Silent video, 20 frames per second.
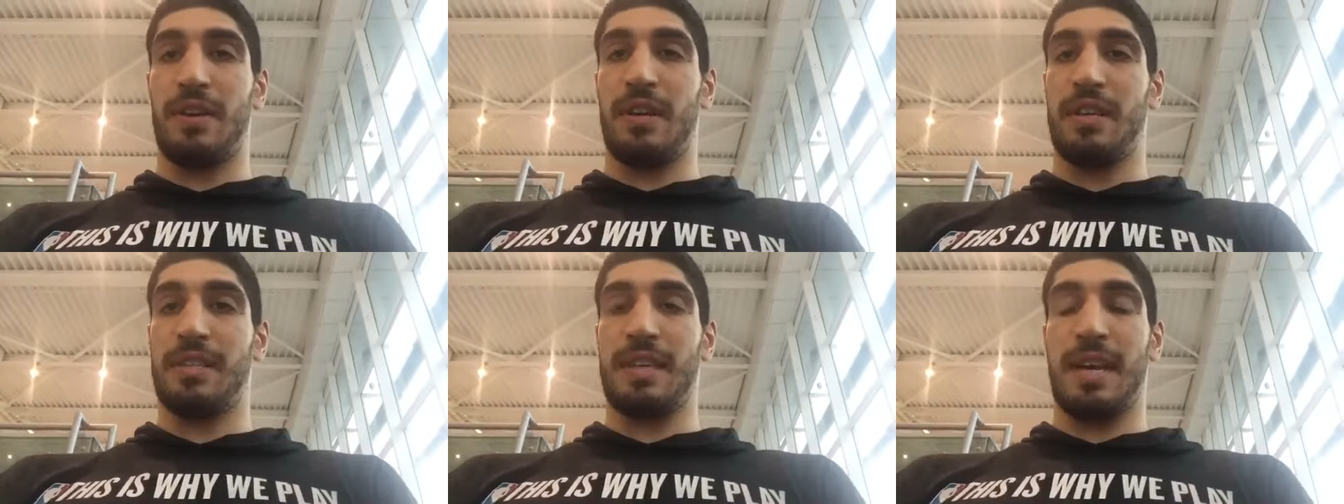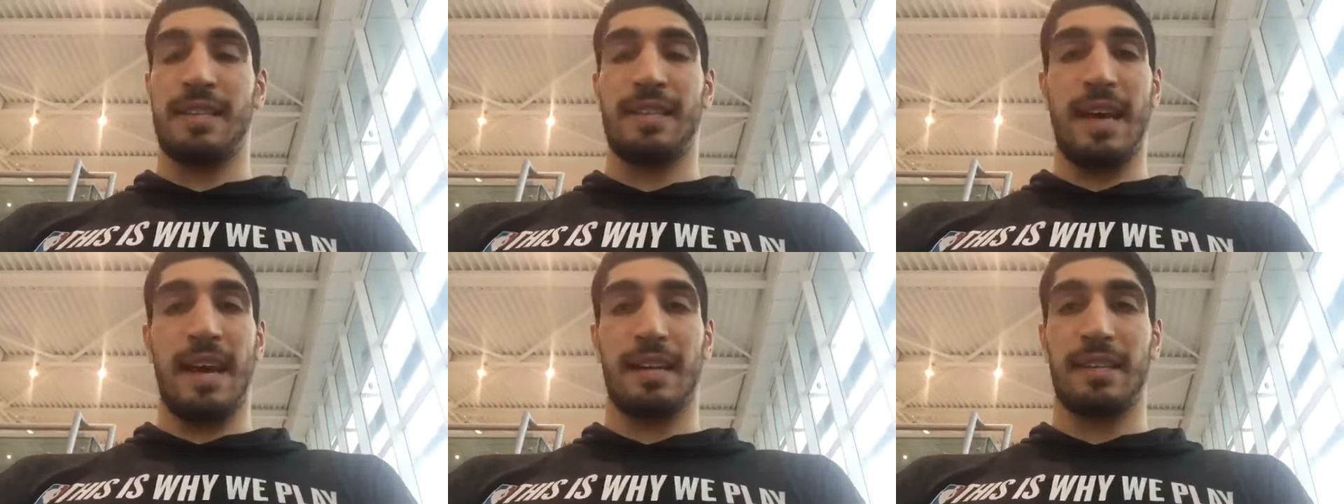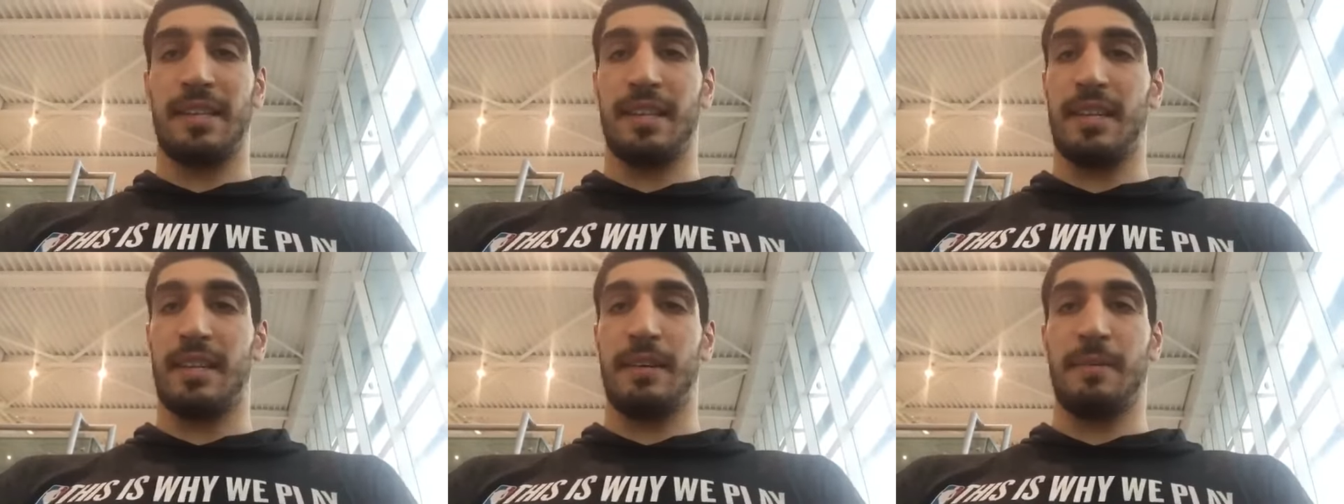he's
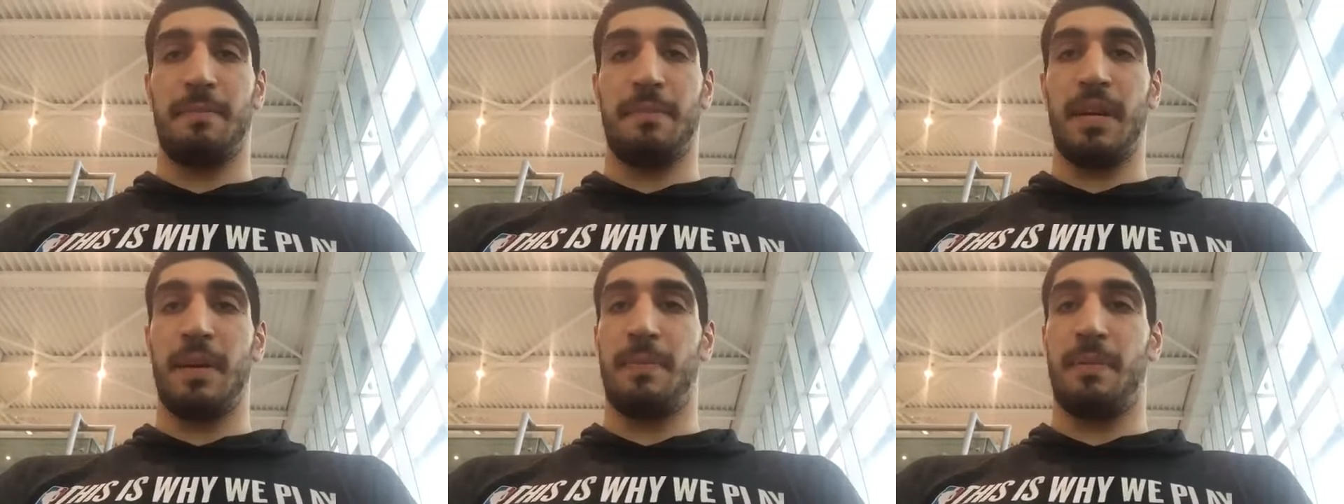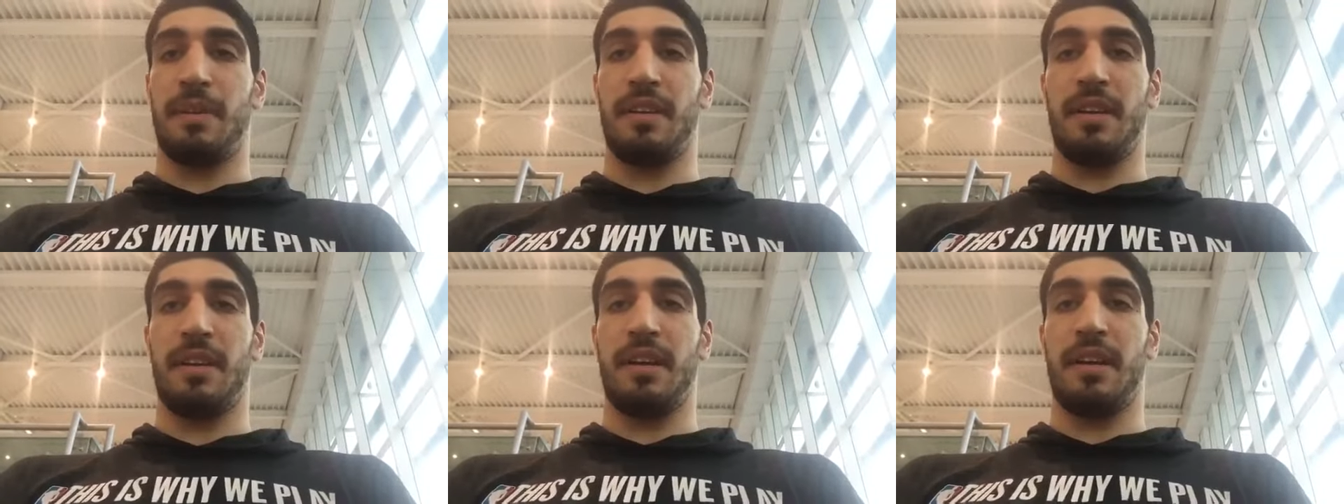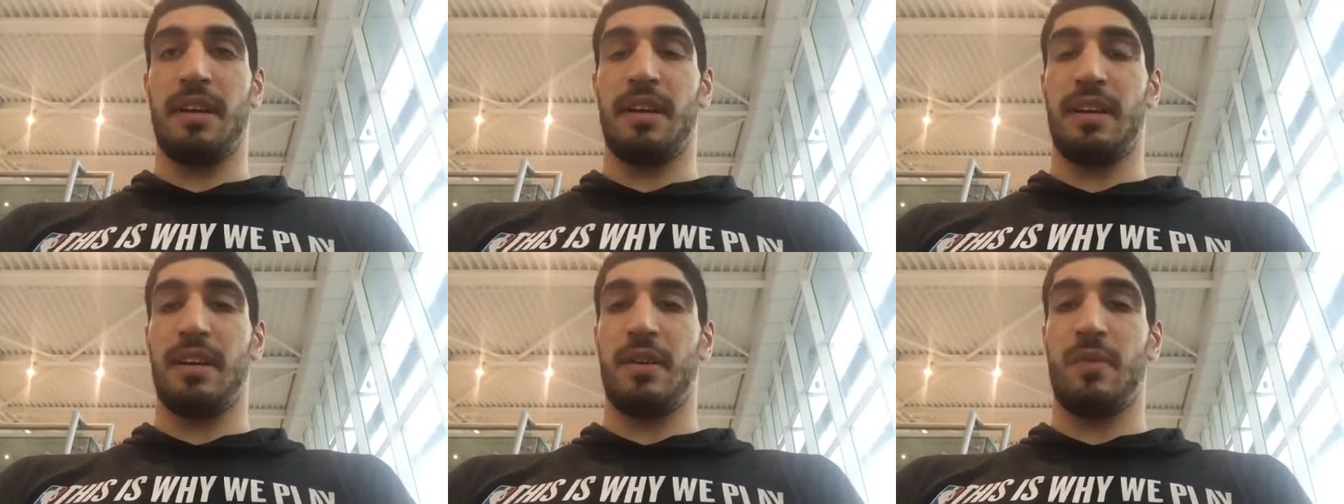attacked the people
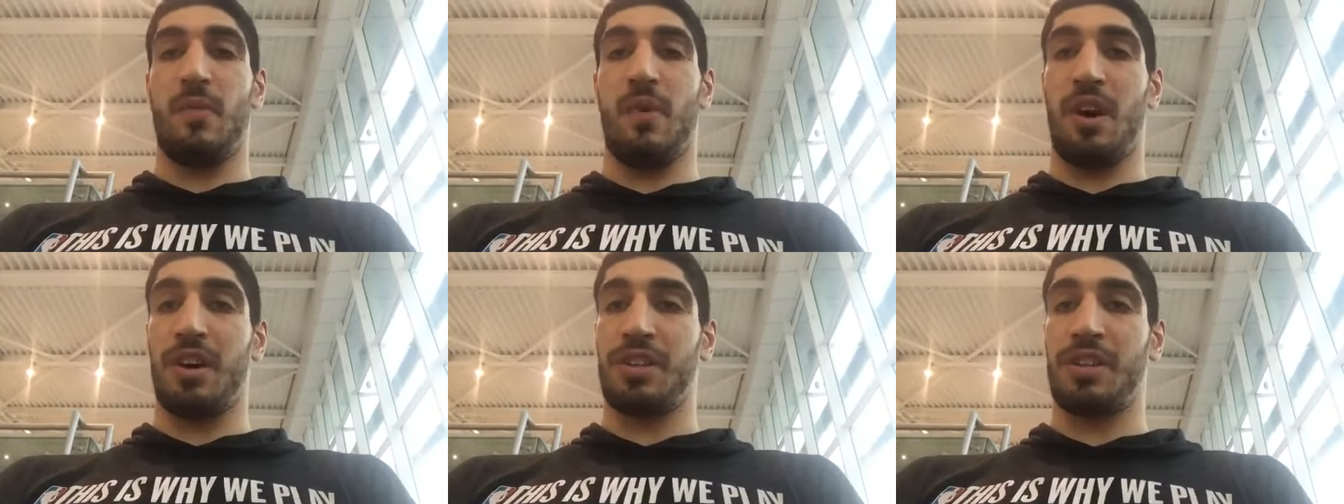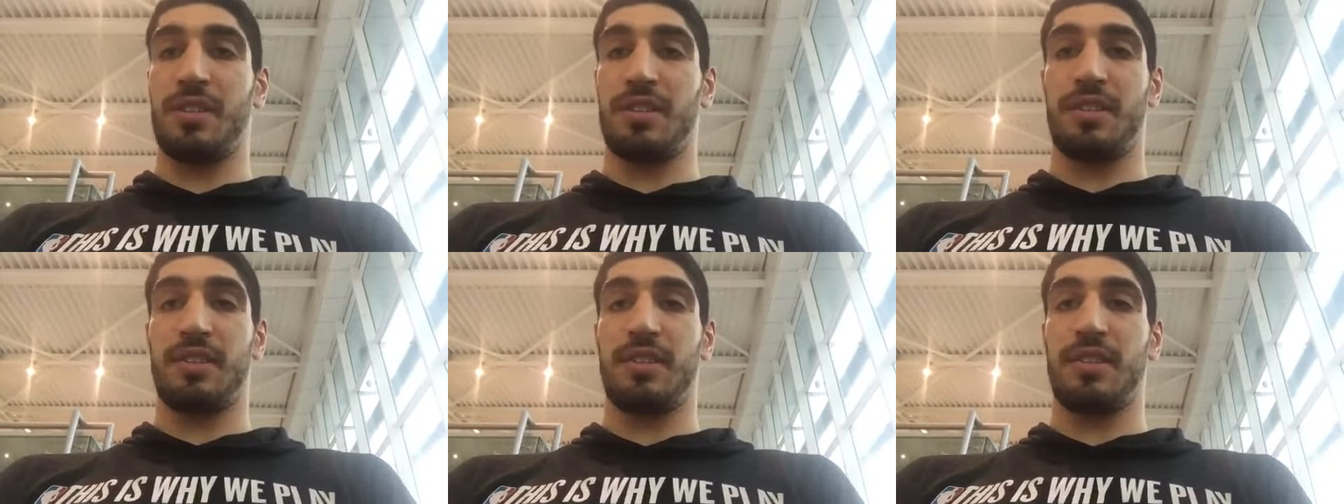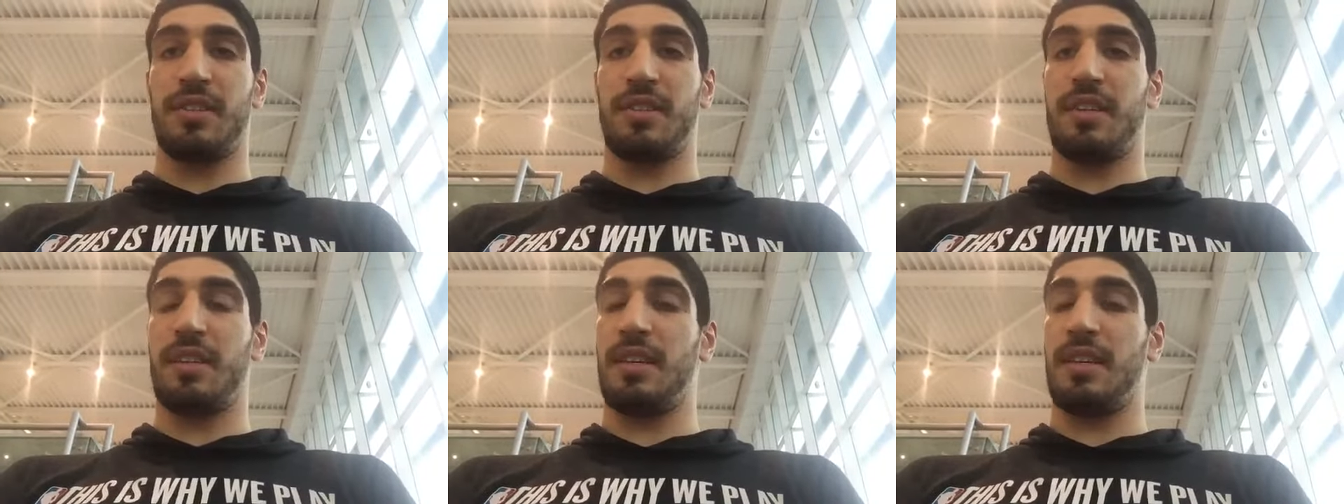in Washington.